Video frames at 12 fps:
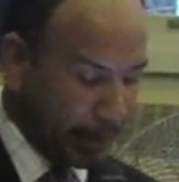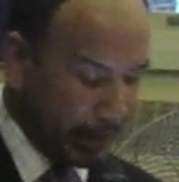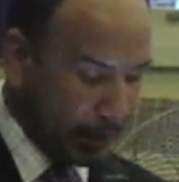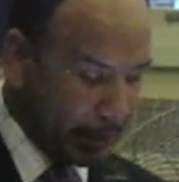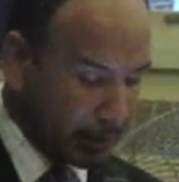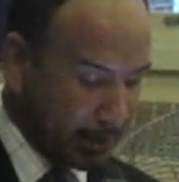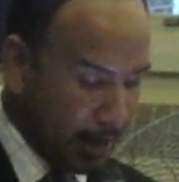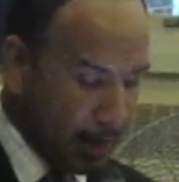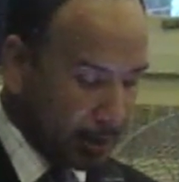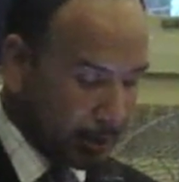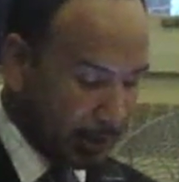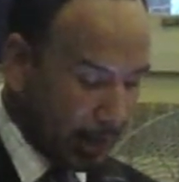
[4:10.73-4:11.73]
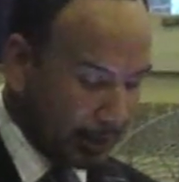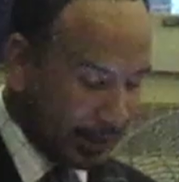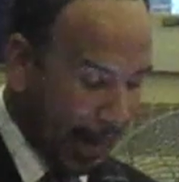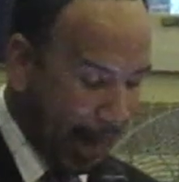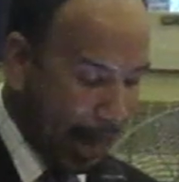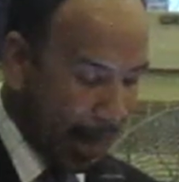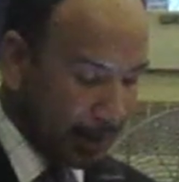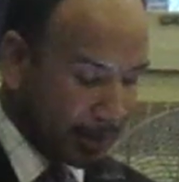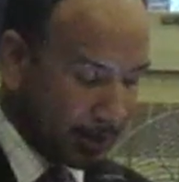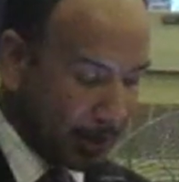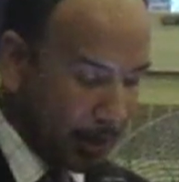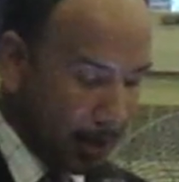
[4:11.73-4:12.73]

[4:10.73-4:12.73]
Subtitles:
needs, such as